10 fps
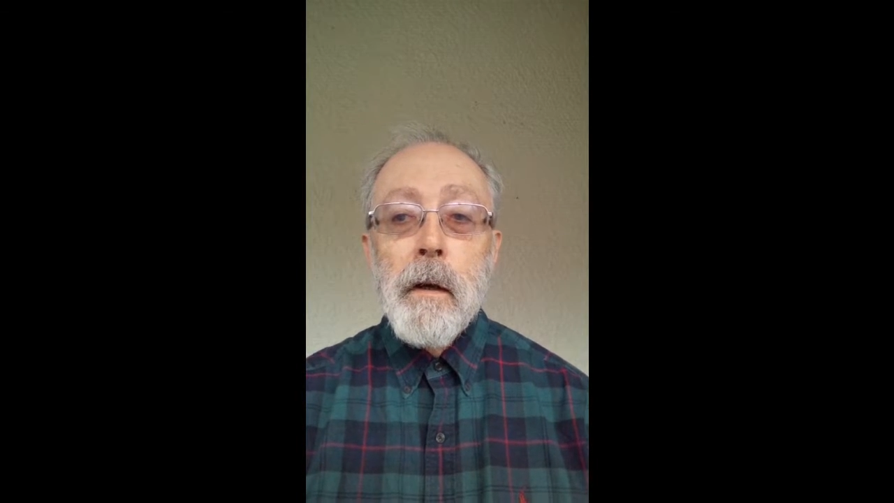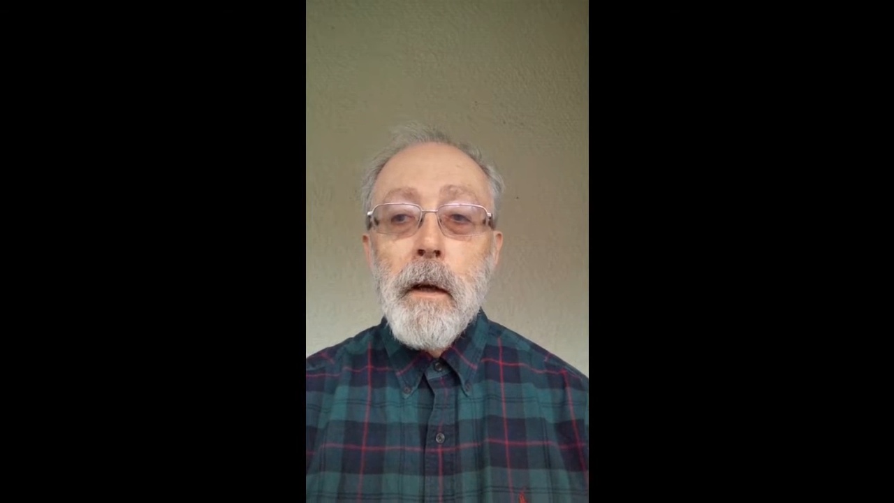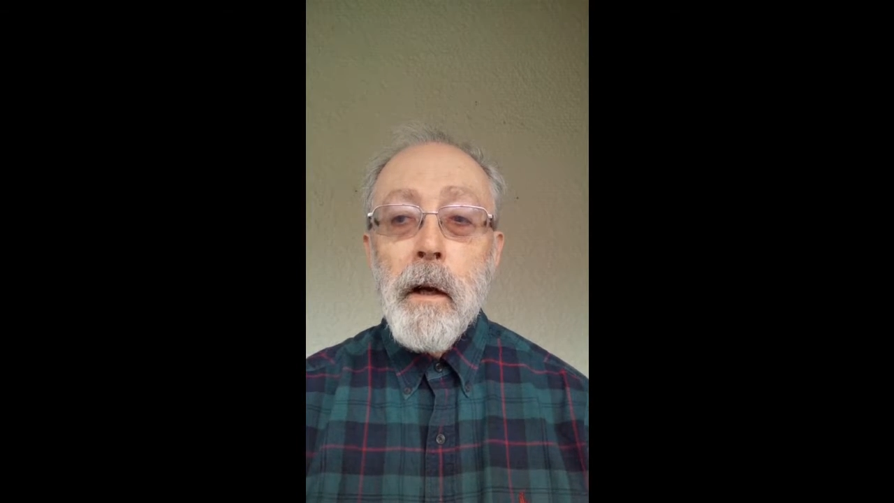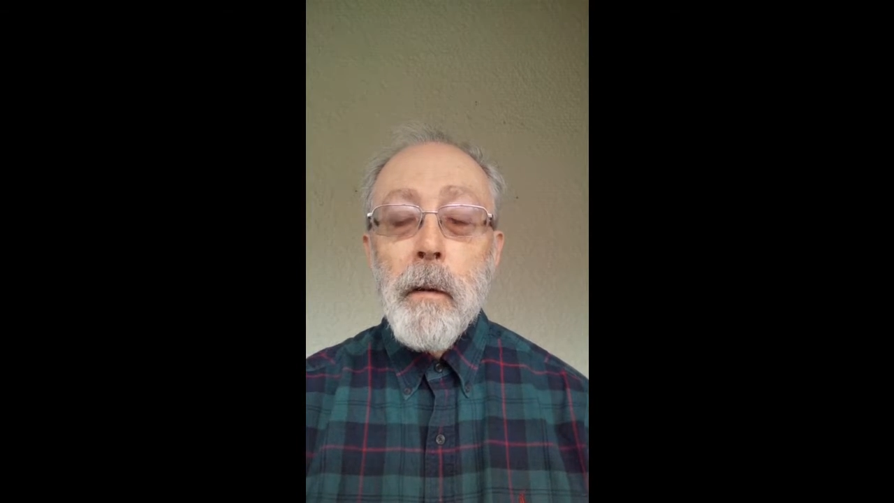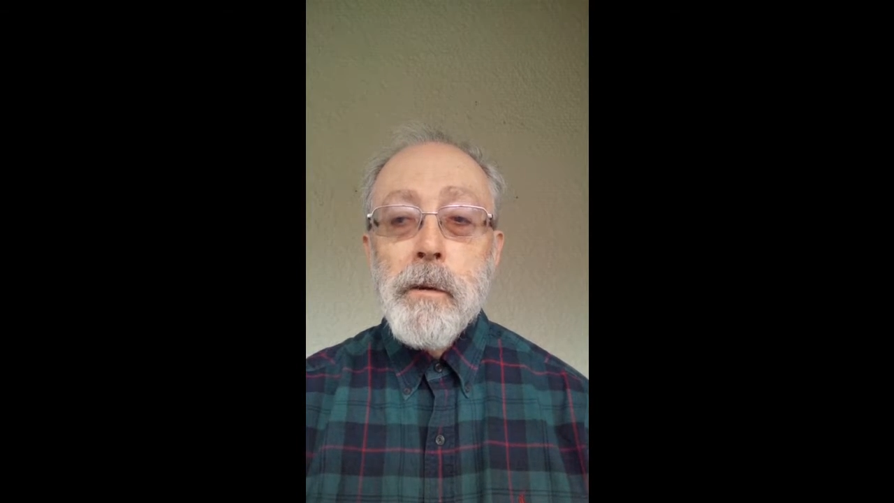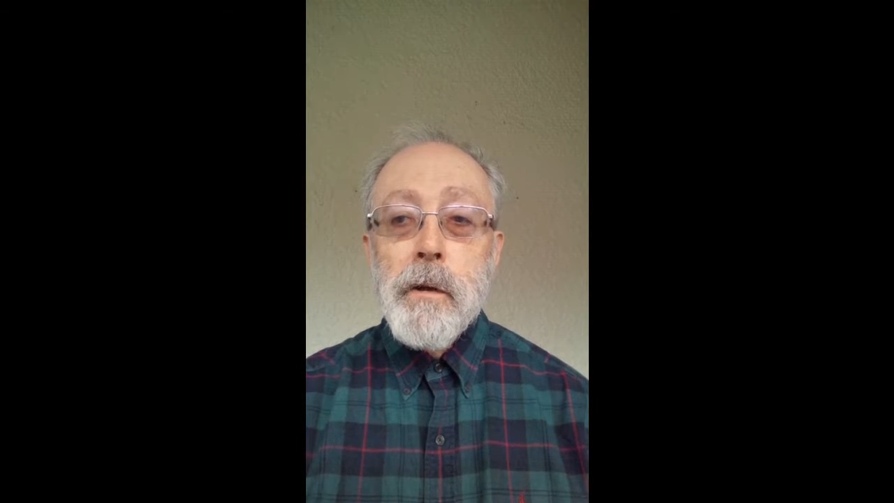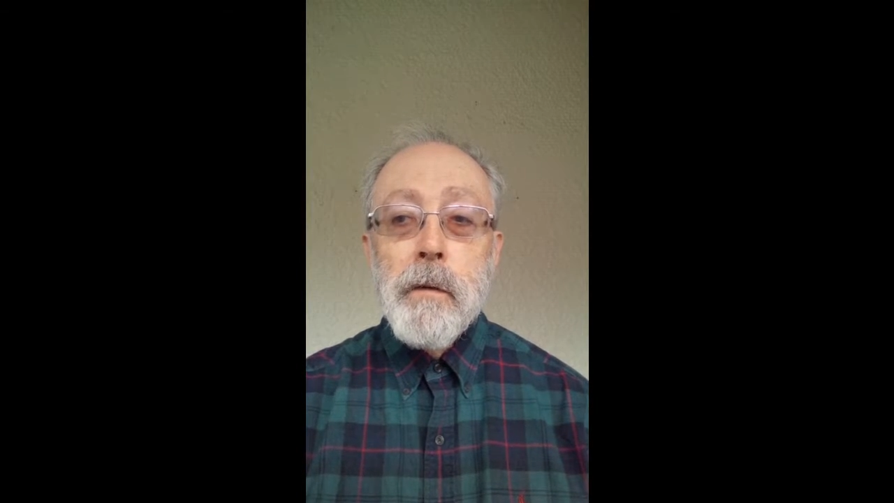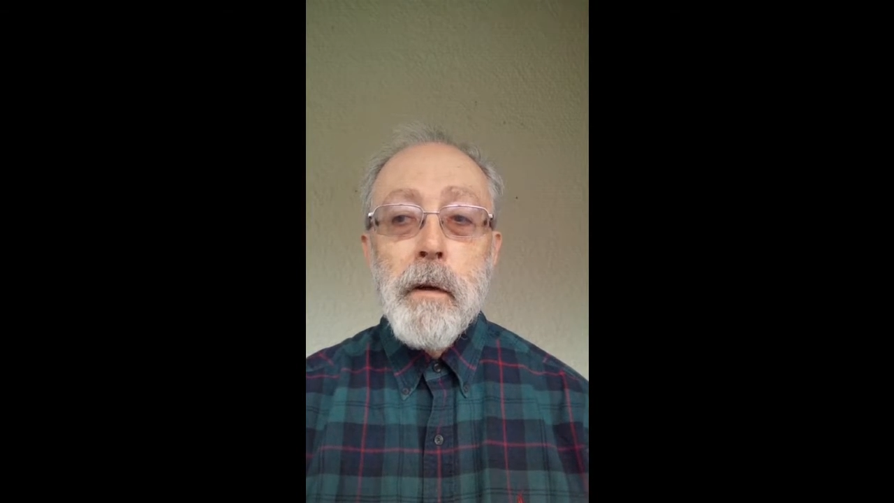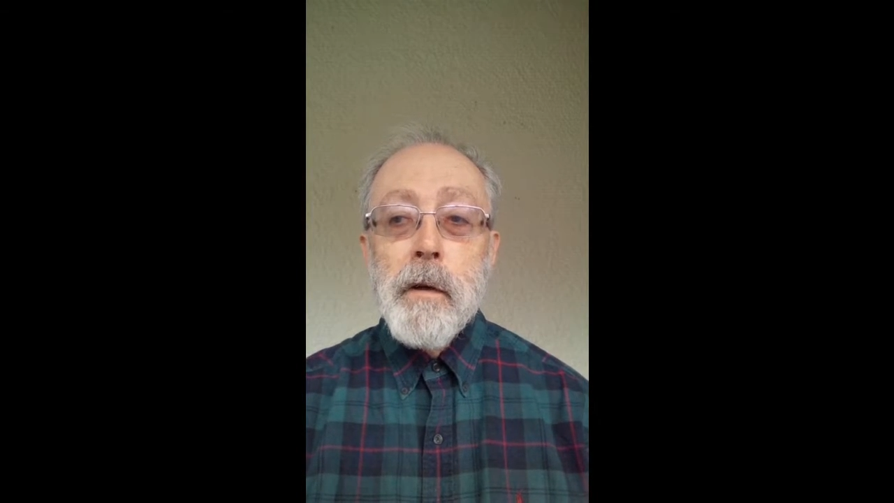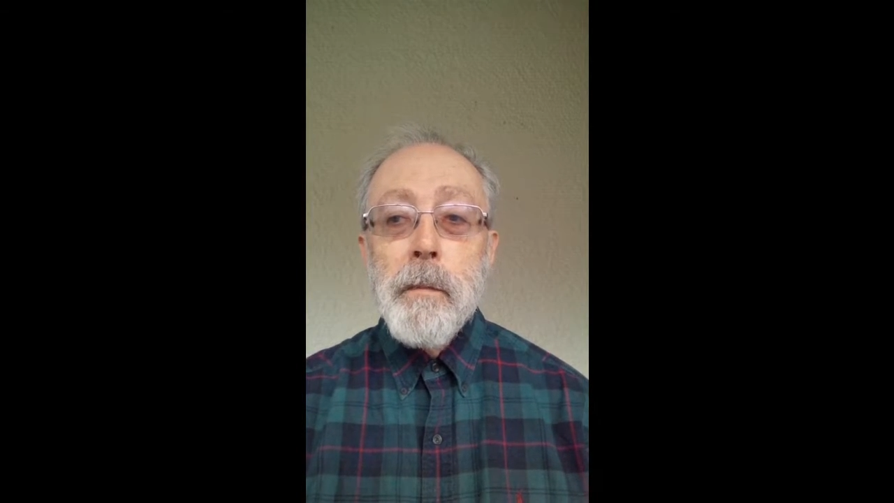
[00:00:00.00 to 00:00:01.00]
It helps
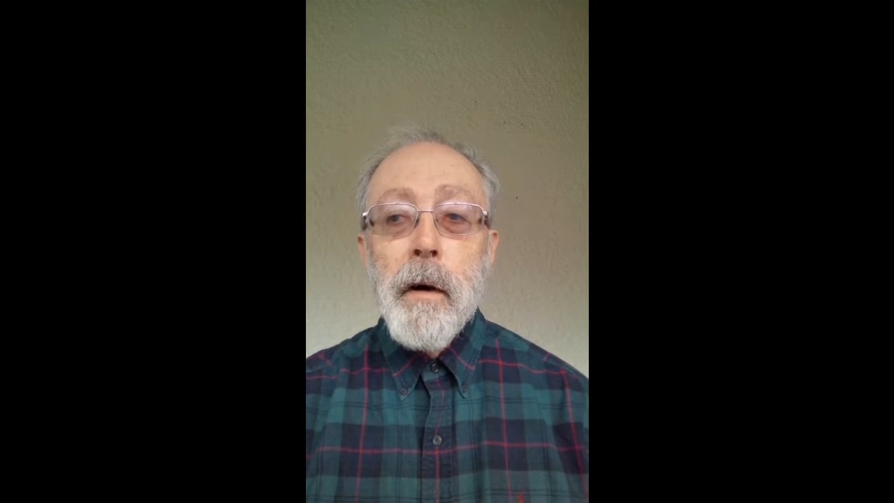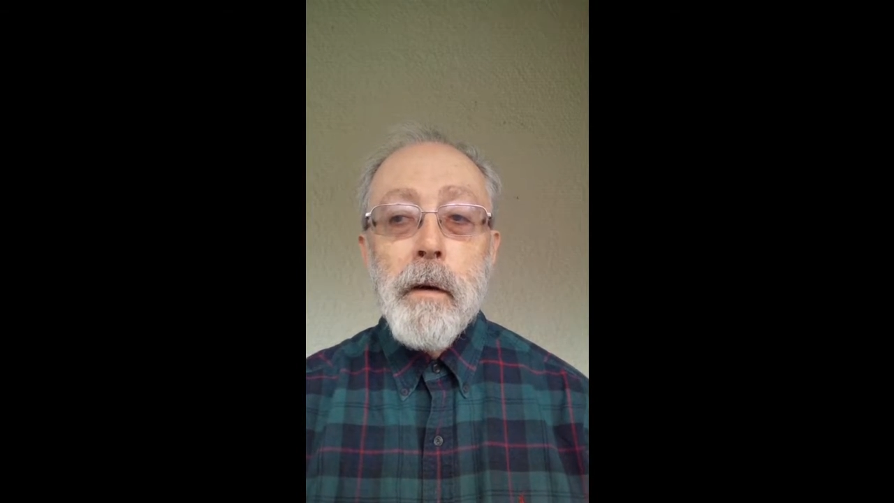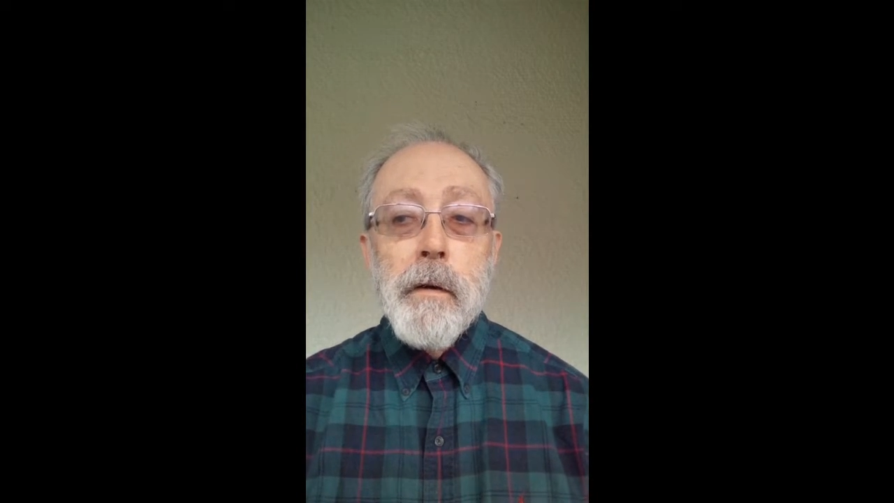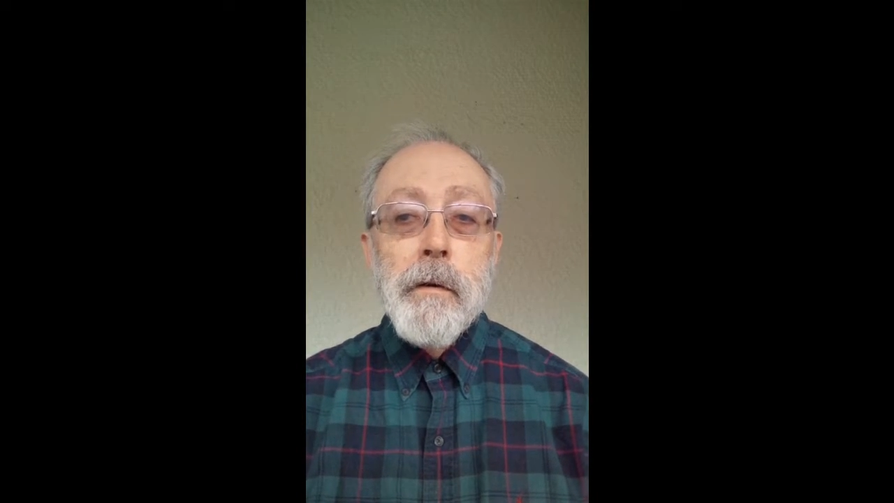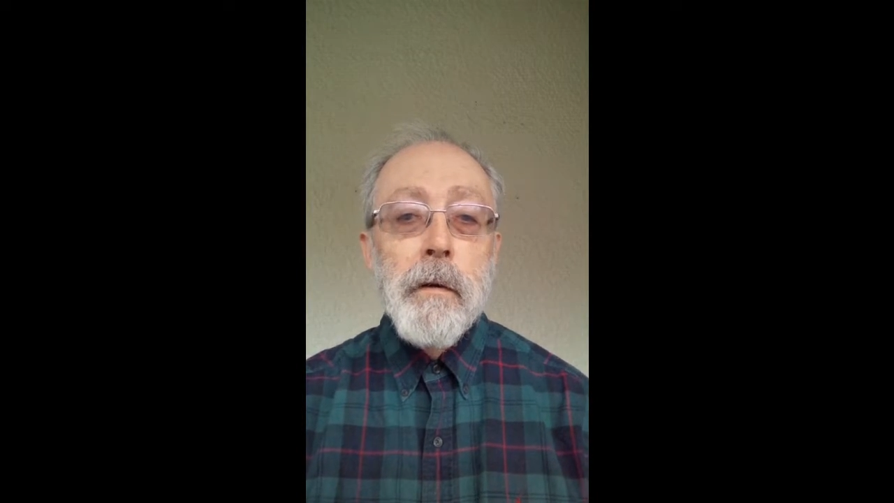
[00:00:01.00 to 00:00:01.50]
you and your partner